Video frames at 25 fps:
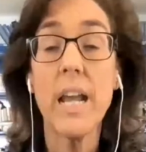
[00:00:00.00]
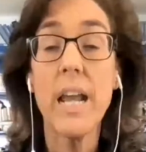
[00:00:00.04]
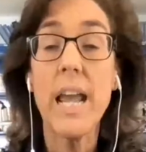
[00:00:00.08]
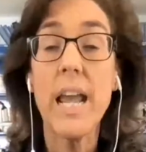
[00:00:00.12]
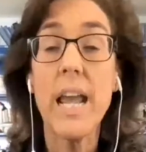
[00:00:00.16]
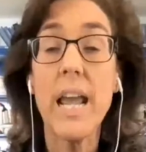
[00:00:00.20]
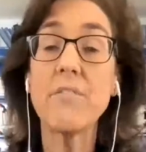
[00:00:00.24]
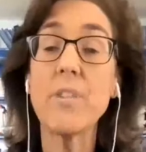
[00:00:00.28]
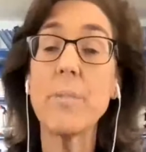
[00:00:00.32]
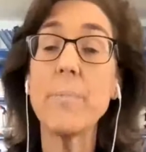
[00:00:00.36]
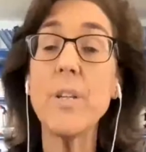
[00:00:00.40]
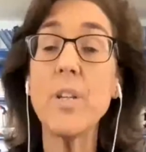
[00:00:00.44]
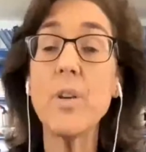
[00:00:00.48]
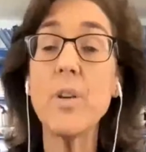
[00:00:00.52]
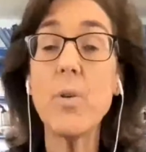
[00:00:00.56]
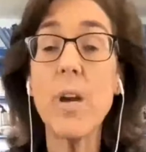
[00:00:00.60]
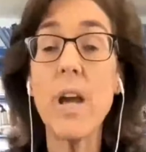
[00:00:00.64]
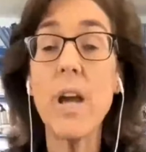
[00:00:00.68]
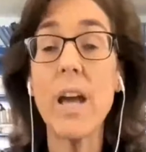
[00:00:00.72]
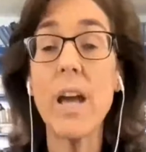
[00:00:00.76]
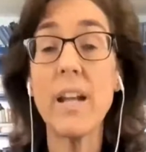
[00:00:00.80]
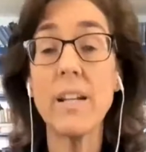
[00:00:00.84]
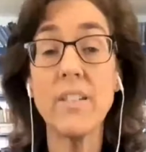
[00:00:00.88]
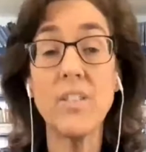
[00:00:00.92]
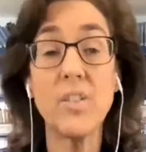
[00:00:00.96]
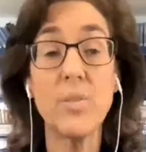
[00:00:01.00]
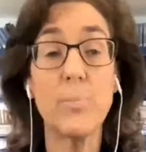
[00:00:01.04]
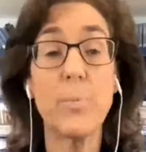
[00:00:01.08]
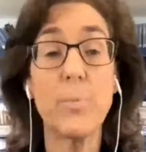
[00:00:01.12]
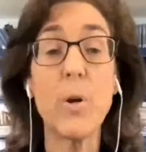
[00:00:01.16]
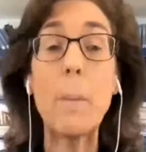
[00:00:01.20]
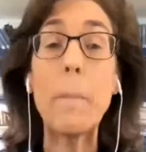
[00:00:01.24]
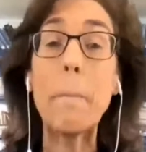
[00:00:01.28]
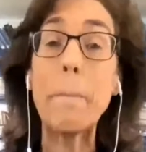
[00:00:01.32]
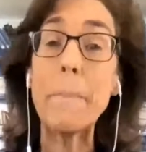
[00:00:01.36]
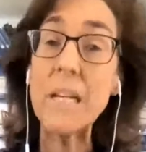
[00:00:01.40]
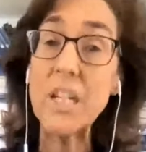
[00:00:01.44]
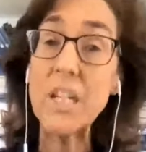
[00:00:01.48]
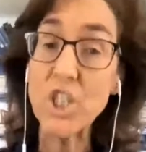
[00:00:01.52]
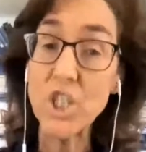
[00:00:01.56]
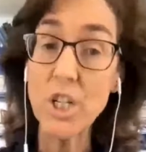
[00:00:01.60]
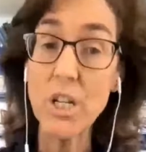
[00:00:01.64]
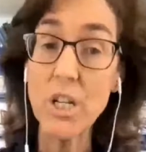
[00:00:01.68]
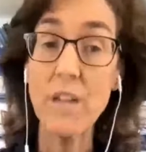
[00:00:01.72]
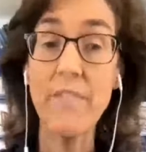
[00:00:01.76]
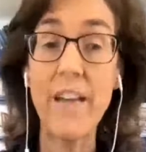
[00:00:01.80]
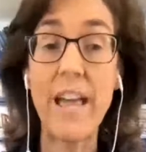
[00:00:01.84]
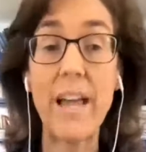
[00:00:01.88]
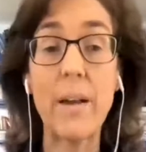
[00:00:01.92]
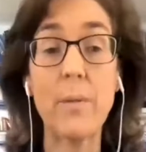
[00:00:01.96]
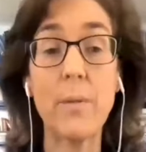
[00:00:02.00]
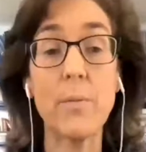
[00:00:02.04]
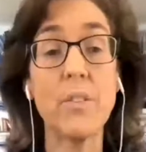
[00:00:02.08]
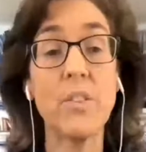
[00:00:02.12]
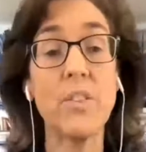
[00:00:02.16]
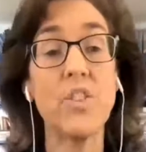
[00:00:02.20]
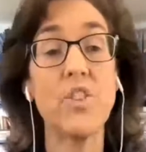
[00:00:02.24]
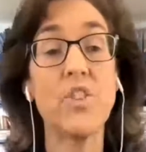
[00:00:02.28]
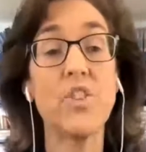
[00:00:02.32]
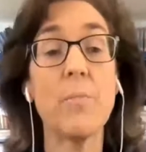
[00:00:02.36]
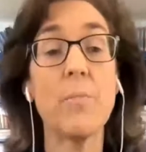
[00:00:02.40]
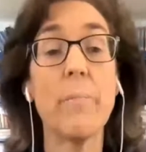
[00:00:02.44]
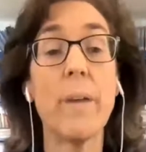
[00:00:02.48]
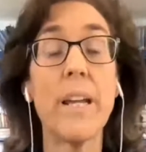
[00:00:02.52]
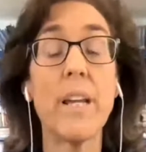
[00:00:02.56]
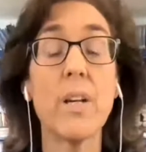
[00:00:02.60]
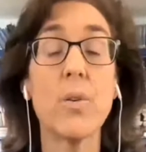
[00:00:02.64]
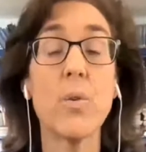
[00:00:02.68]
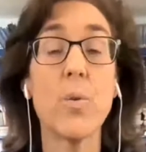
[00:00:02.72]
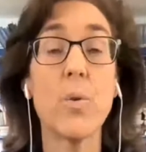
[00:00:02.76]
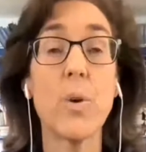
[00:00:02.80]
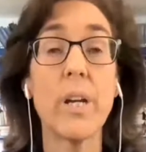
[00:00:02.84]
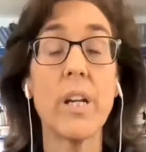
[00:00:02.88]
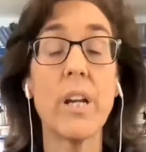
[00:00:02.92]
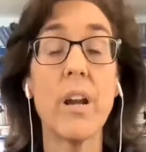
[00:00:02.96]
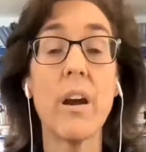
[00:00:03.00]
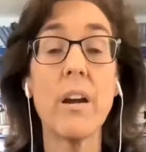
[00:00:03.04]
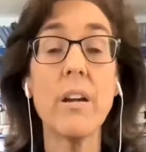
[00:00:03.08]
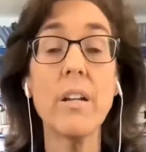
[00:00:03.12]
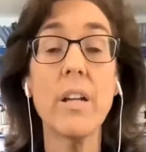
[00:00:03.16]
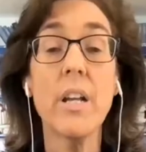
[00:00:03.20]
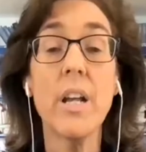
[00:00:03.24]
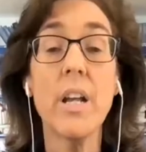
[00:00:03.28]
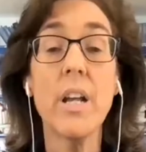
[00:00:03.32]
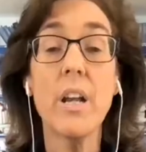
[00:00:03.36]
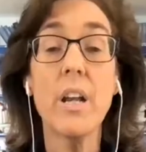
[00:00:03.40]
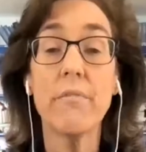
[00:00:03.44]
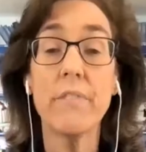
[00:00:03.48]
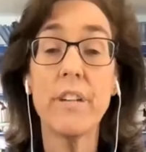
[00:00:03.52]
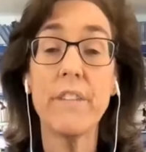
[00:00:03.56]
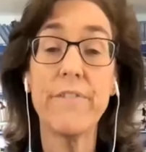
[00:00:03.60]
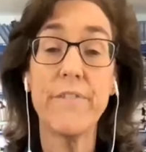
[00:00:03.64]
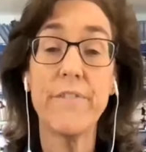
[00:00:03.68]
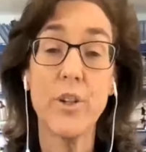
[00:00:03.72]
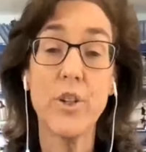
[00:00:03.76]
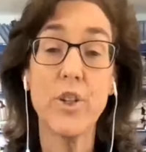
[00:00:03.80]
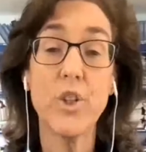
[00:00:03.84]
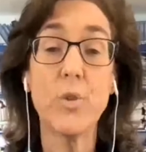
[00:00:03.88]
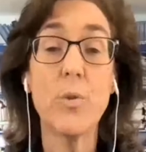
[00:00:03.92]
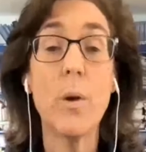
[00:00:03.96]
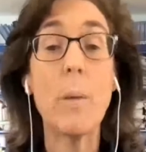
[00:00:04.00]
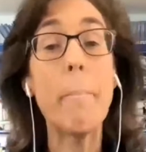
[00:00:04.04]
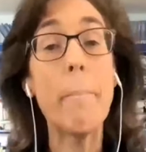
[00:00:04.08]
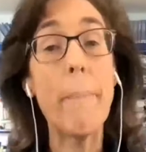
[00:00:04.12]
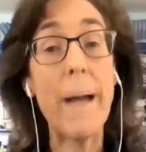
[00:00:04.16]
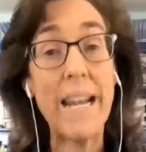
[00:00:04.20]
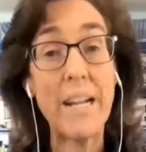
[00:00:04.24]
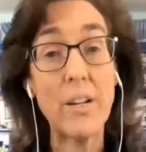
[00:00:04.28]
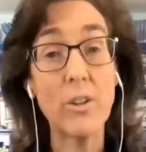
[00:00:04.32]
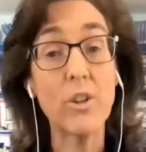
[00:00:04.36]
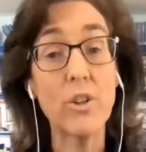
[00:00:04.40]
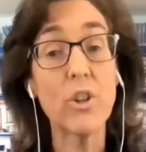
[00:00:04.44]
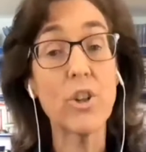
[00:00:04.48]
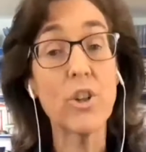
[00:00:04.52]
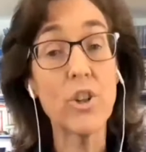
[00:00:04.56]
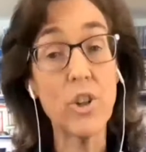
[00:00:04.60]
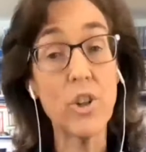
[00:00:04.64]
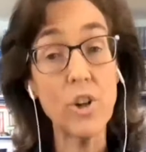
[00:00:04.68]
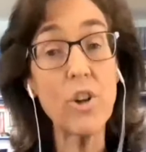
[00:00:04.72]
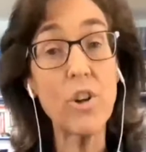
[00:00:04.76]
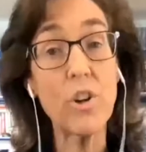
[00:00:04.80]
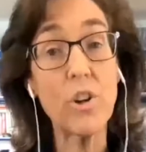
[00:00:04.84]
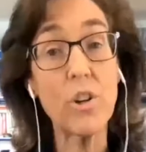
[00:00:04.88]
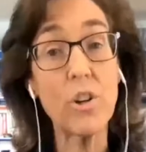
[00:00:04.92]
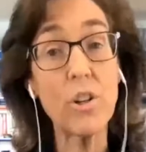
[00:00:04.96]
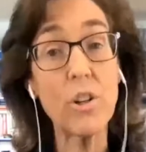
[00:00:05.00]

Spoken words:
and Rabbi Yochanan's permission of acquisition by a courtyard referred to a minor girl